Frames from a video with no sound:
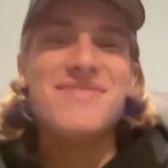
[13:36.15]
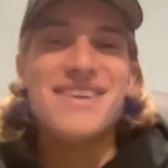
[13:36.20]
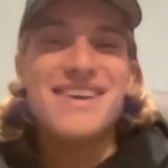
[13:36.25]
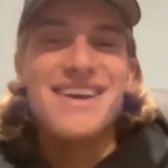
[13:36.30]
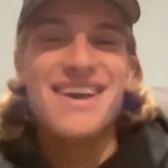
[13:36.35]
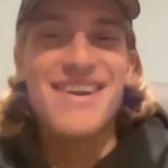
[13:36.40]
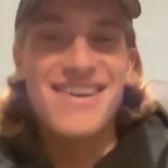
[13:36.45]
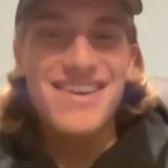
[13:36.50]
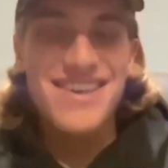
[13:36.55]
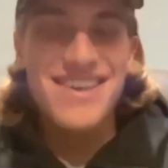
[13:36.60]
beat
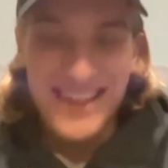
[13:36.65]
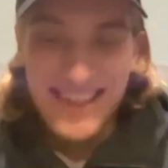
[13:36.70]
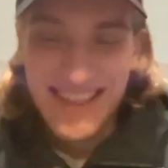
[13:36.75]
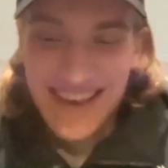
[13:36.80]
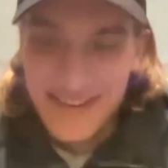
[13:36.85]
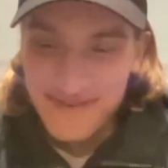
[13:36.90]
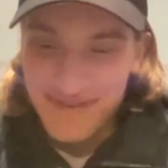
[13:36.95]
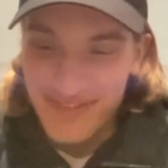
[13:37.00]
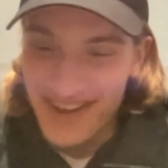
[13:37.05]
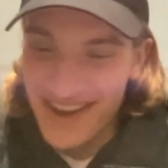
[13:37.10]
Harris in
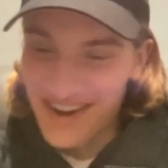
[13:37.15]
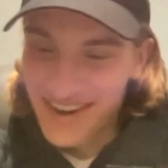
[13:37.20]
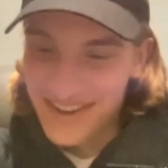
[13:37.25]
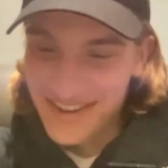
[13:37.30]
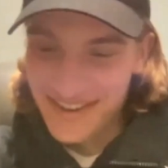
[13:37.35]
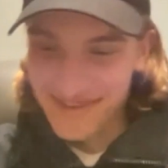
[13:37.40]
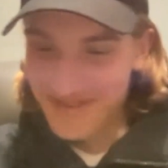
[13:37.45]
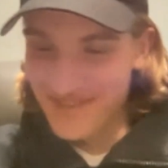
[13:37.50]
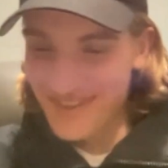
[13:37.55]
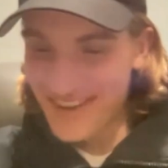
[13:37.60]
that final,
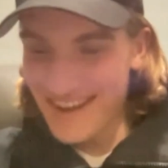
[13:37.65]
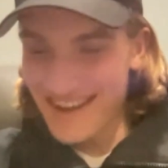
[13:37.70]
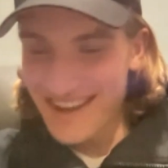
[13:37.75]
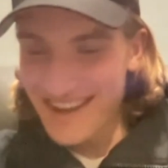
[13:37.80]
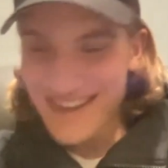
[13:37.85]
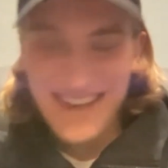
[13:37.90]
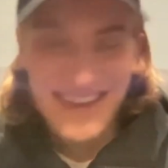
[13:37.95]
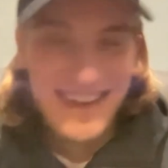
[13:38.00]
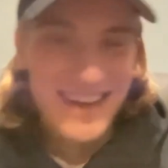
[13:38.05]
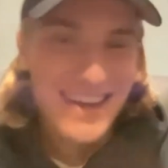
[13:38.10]
but
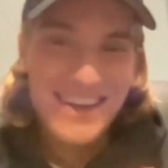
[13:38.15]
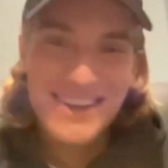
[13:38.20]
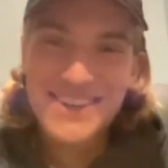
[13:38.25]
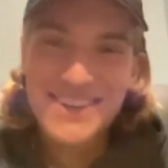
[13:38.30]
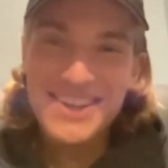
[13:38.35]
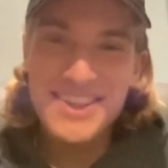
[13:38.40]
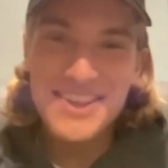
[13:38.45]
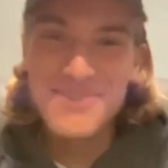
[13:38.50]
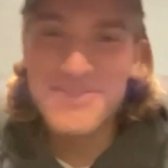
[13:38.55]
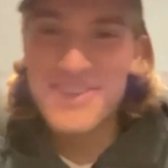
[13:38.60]
it
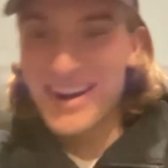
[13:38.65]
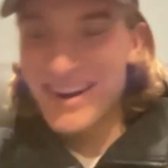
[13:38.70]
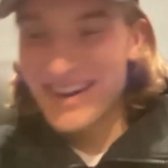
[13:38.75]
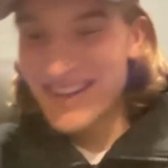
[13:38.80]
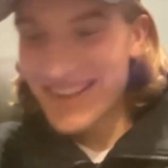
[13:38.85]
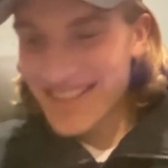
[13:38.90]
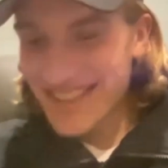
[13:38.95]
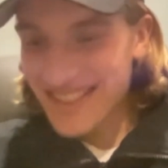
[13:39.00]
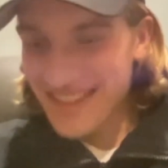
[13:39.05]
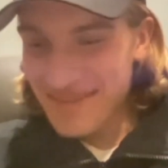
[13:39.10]
doesn't
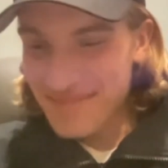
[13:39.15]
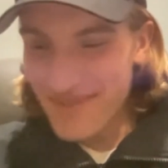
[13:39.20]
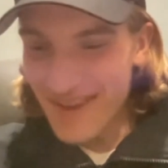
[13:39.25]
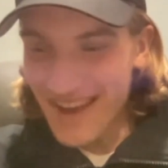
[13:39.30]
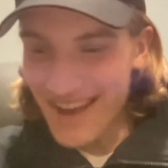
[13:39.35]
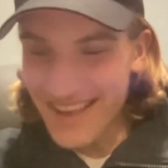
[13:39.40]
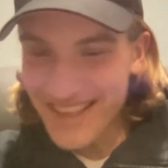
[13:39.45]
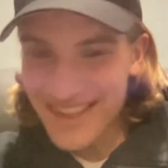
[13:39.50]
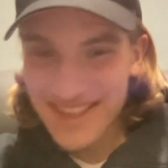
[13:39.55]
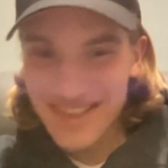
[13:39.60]
matter from the
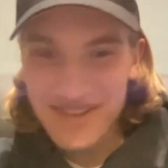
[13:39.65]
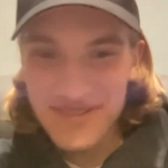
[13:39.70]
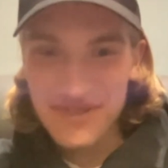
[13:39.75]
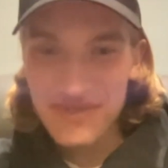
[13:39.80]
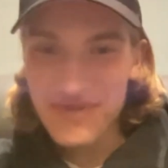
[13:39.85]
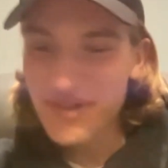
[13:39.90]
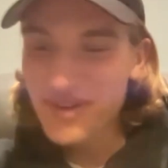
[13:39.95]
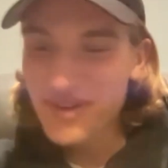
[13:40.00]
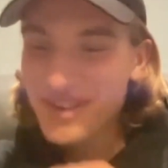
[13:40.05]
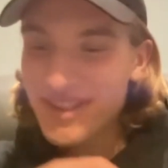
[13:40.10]
past. We
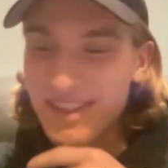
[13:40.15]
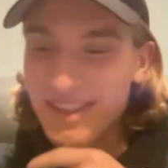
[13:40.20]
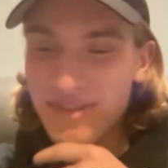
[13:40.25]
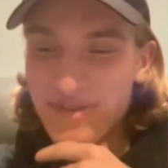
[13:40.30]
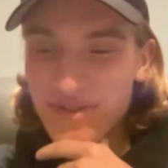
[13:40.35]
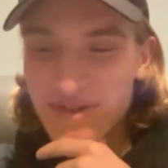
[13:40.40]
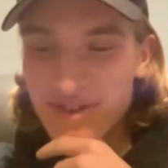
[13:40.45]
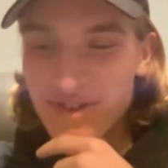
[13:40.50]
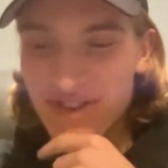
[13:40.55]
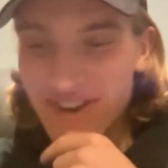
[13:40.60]
focus on the
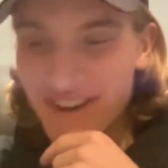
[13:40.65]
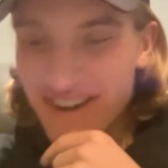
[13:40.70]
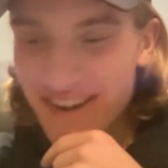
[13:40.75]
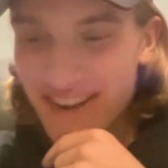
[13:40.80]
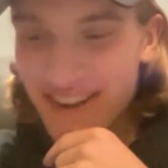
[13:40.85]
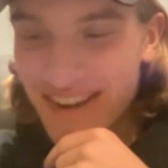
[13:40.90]
future.